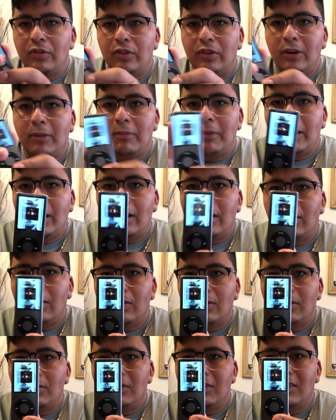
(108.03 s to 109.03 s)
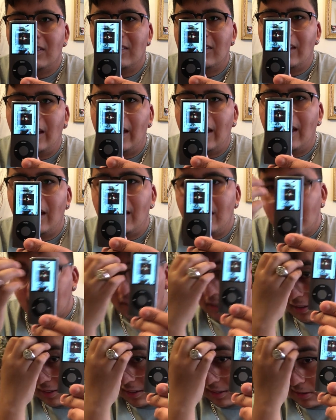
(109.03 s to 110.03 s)
for about
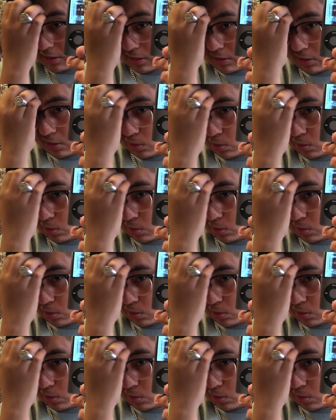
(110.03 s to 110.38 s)
10,